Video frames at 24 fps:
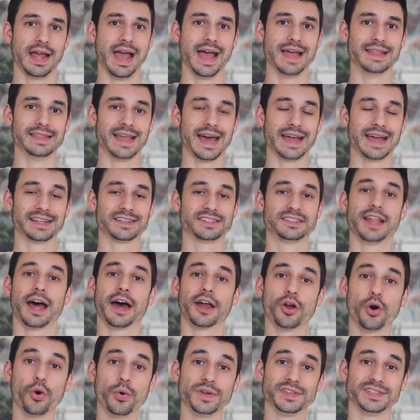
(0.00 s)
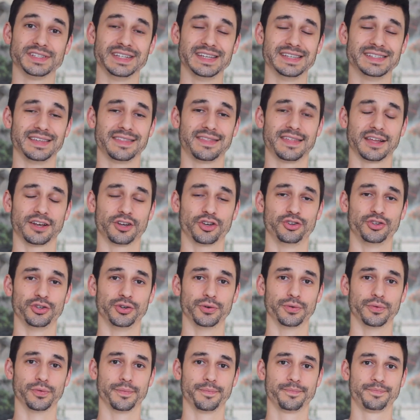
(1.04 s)
And that is not always an easy thing to
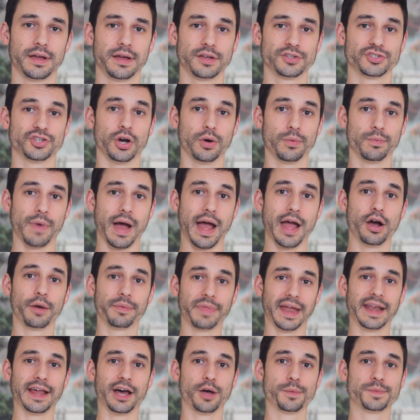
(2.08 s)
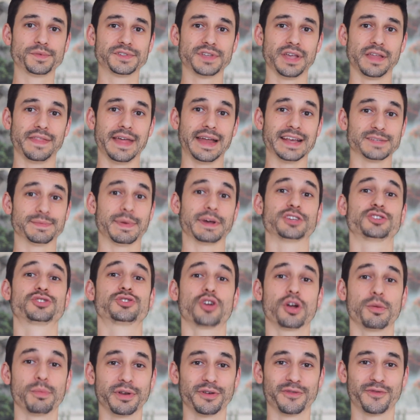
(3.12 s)
do. So I hope that helps. That is my
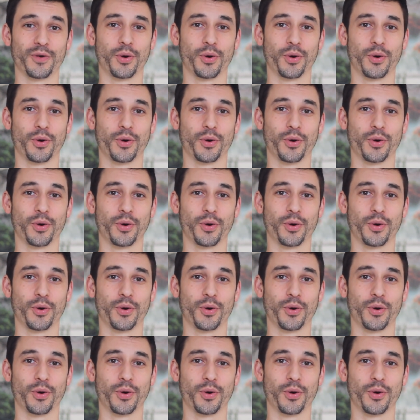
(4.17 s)
sermon